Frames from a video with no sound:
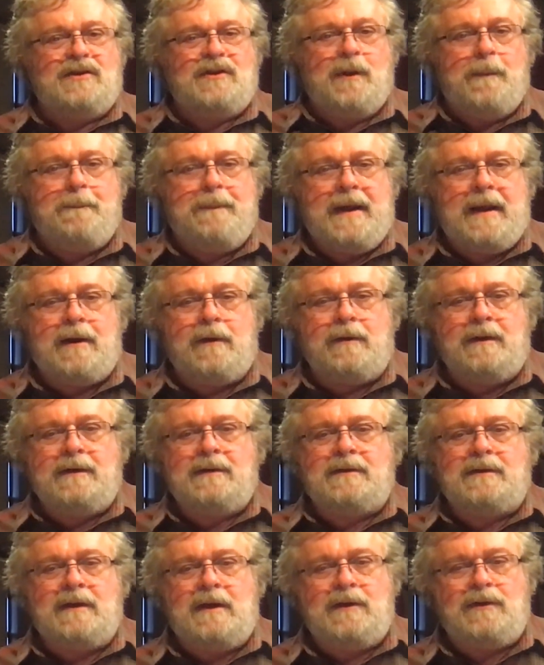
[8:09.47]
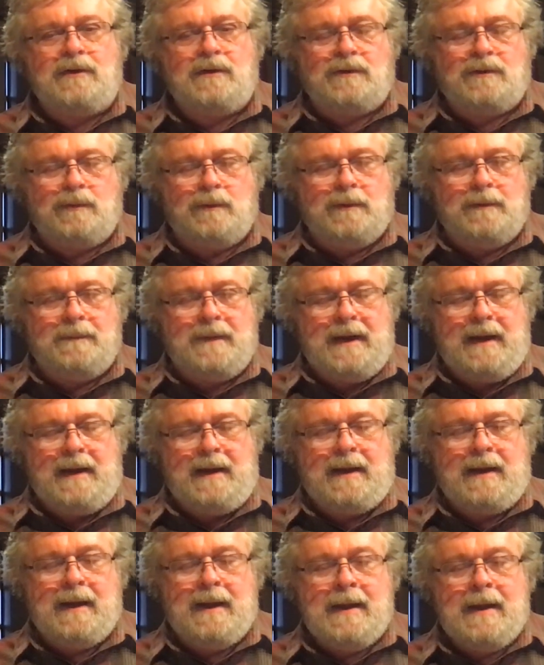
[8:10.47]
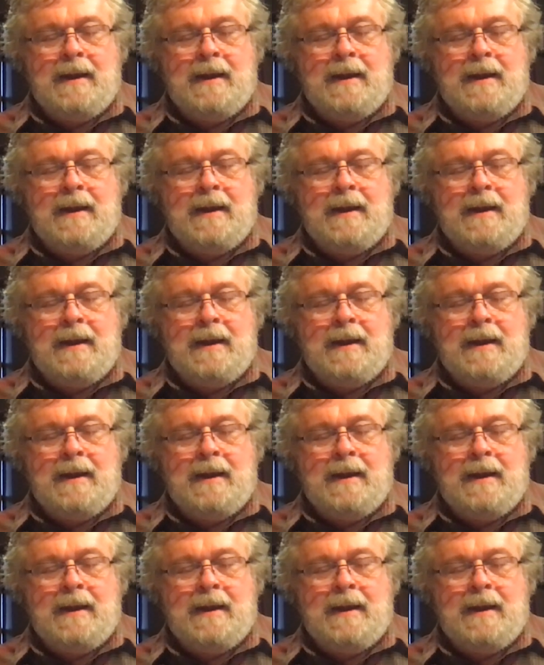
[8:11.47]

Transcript: the better decisions we'll make